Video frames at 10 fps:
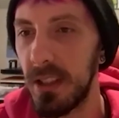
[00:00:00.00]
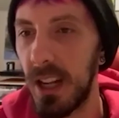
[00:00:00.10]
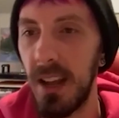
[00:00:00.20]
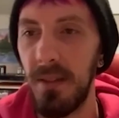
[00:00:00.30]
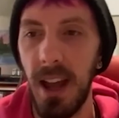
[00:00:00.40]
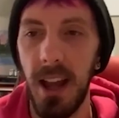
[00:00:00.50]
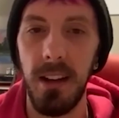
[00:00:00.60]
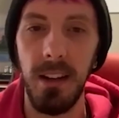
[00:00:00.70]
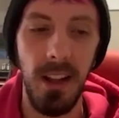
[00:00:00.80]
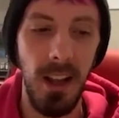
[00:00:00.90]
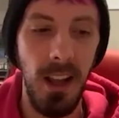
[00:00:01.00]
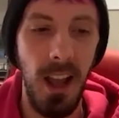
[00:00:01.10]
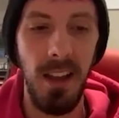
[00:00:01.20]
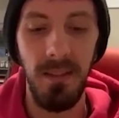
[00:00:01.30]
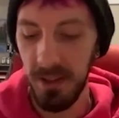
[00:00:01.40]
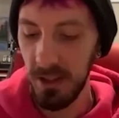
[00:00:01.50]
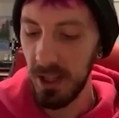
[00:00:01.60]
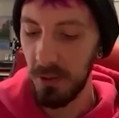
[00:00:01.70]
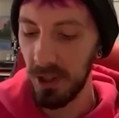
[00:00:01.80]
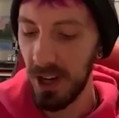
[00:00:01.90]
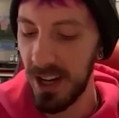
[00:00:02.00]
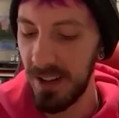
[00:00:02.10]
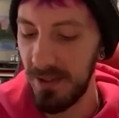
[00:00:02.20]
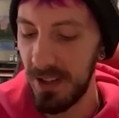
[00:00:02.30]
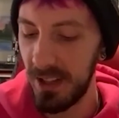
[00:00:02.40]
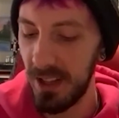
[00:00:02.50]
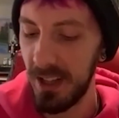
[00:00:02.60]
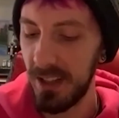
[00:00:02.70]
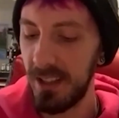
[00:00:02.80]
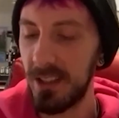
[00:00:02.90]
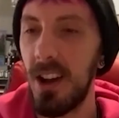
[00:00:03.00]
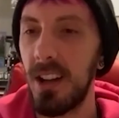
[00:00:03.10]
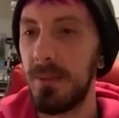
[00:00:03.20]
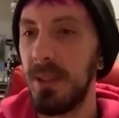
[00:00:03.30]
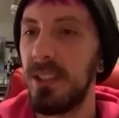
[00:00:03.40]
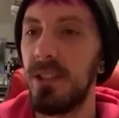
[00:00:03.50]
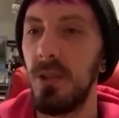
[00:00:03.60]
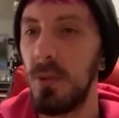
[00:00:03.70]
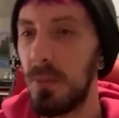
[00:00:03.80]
that I've had, I feel like we're kind of in like this cosmic soup